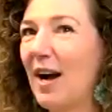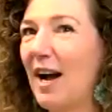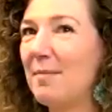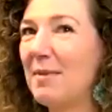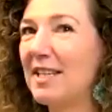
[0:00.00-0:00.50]

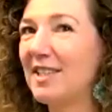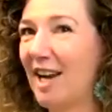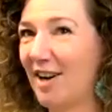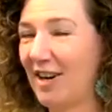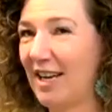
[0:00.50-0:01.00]
I met
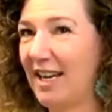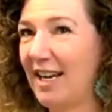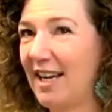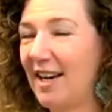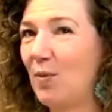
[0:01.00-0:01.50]

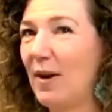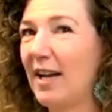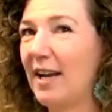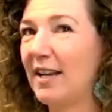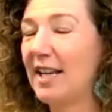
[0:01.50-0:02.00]
Terry
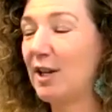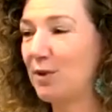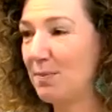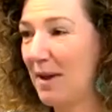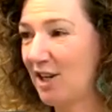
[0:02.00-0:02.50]
when he
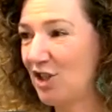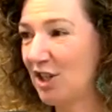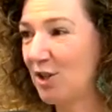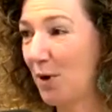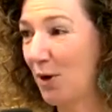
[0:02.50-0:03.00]
was
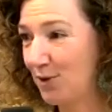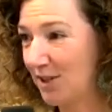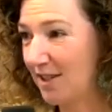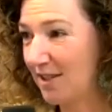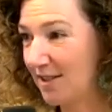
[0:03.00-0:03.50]
managing the
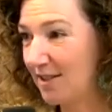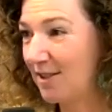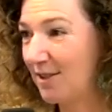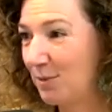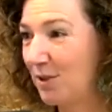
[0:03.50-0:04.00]
Posies,
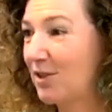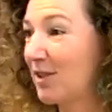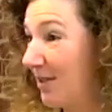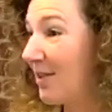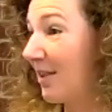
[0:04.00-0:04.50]
which
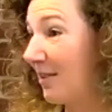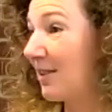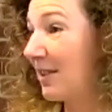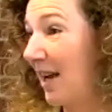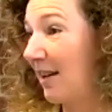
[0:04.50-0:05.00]
is a
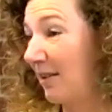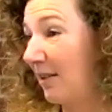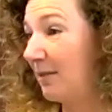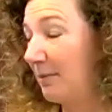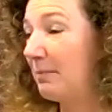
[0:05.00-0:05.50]

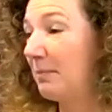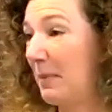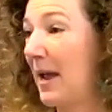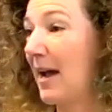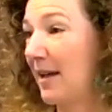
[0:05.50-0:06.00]
Seattle
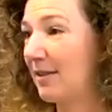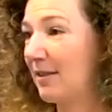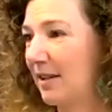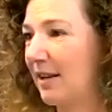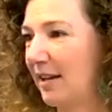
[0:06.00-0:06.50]
band
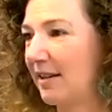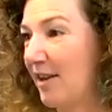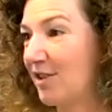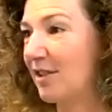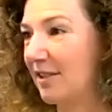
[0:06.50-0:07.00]
that had
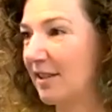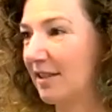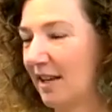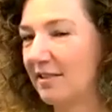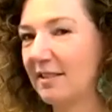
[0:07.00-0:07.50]
national
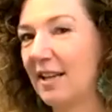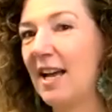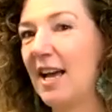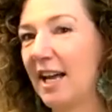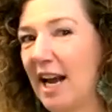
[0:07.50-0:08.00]
success.
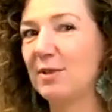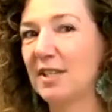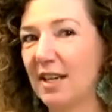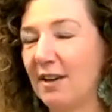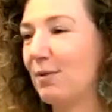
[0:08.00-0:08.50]
And I was
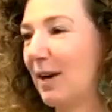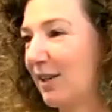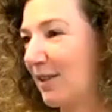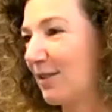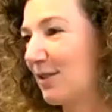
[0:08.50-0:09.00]
at Geffen
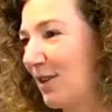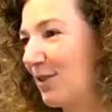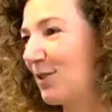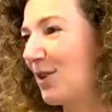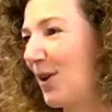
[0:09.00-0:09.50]
Records.
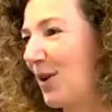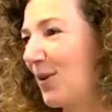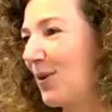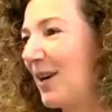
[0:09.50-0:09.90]
So